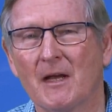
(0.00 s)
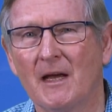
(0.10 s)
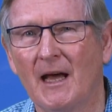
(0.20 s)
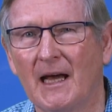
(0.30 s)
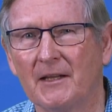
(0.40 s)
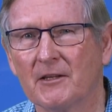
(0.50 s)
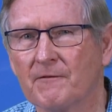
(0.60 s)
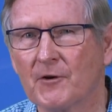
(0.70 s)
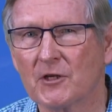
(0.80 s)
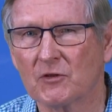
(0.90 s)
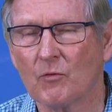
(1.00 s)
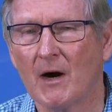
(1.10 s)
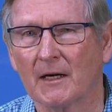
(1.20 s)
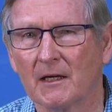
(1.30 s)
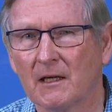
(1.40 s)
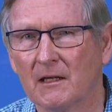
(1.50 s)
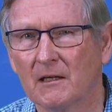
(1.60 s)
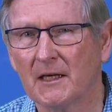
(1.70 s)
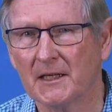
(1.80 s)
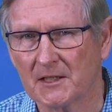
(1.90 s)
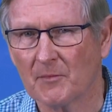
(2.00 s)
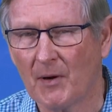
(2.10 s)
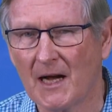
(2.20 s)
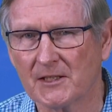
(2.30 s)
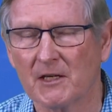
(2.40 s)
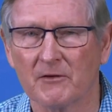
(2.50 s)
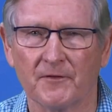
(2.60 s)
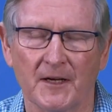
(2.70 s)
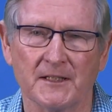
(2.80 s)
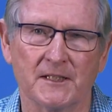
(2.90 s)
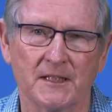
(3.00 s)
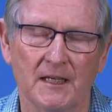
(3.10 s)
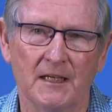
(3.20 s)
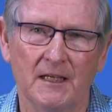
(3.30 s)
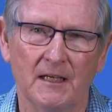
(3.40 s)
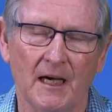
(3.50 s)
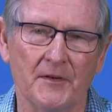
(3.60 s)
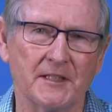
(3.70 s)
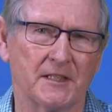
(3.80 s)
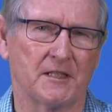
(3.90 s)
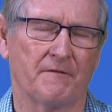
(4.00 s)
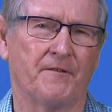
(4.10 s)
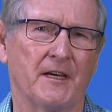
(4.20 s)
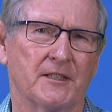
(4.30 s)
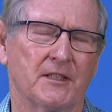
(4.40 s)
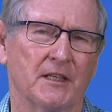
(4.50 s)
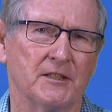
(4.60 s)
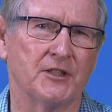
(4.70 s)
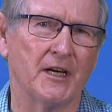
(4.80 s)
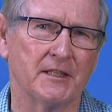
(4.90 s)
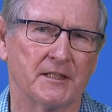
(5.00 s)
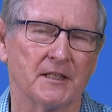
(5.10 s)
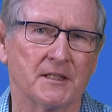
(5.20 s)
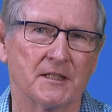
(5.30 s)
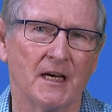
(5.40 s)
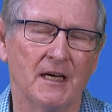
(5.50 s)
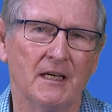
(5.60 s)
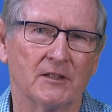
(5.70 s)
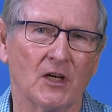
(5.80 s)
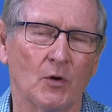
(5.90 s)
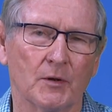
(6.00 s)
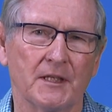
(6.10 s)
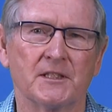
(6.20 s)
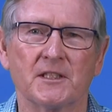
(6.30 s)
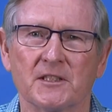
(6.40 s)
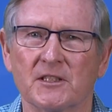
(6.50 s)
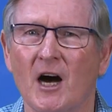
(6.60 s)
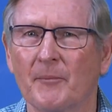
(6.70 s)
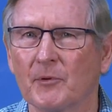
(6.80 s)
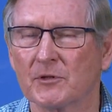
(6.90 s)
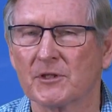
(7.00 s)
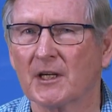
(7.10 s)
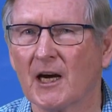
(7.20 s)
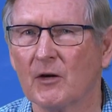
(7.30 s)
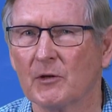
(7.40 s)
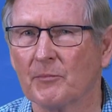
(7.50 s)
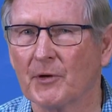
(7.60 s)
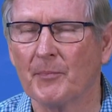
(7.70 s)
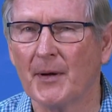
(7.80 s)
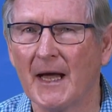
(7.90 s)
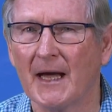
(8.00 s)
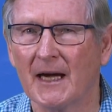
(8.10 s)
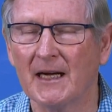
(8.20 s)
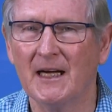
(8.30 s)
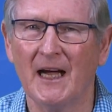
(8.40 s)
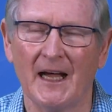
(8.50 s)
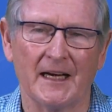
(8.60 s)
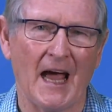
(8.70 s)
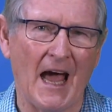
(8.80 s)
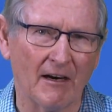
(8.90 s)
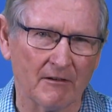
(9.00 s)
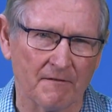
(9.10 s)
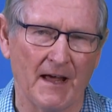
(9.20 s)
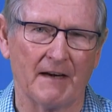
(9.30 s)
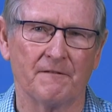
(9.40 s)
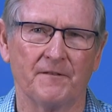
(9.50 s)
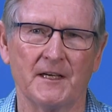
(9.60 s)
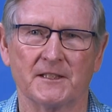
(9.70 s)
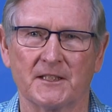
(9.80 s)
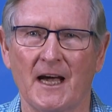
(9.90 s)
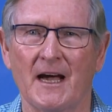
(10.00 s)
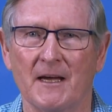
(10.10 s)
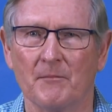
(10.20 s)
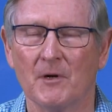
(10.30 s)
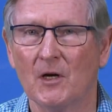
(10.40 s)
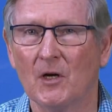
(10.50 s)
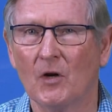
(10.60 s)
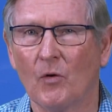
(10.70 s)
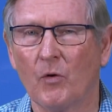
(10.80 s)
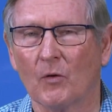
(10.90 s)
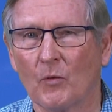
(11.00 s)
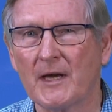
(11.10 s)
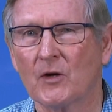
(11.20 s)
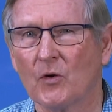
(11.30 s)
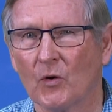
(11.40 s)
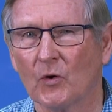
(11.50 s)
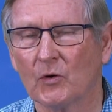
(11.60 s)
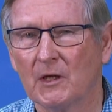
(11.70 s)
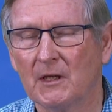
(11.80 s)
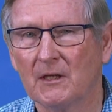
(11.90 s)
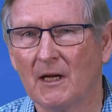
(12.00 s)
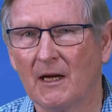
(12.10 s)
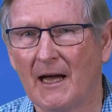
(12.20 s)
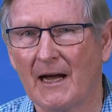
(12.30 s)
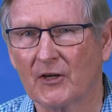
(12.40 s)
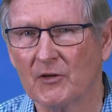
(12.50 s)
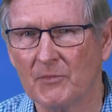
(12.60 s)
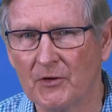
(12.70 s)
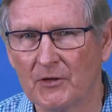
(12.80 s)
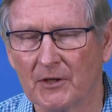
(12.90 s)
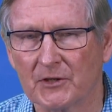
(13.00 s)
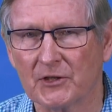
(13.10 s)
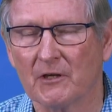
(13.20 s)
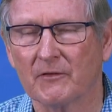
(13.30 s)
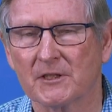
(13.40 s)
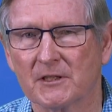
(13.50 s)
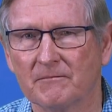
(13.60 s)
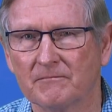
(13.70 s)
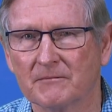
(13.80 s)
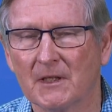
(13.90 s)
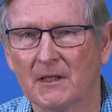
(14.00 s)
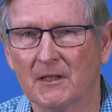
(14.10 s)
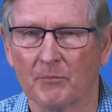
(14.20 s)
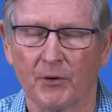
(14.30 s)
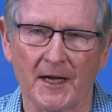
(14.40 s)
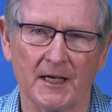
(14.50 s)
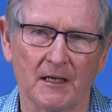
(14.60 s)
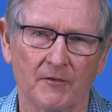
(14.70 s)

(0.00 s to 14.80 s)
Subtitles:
and the first one is the Passover feast. And this is the feast that Jesus told his disciples to go and prepare, and out of that feast came what we call our communion service. the breaking of